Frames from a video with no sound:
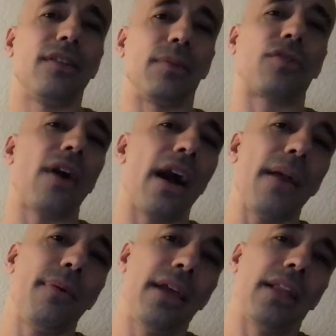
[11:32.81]

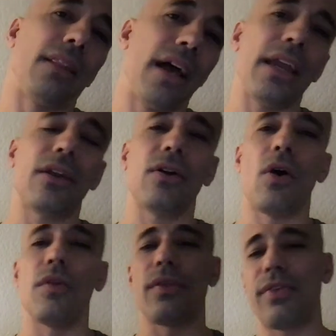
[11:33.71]
subscribe, hit like,
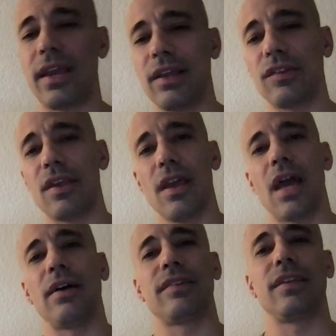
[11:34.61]
all the things,
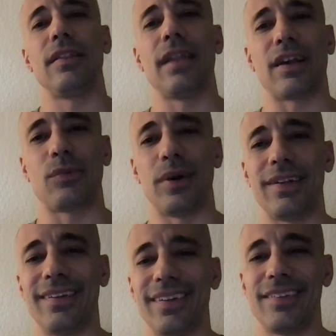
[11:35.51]
and I'll see you in the next
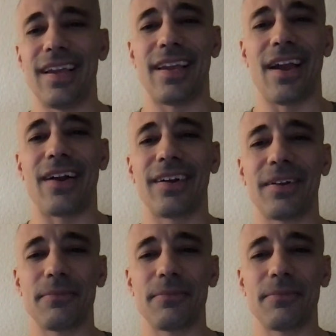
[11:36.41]
one. Take care.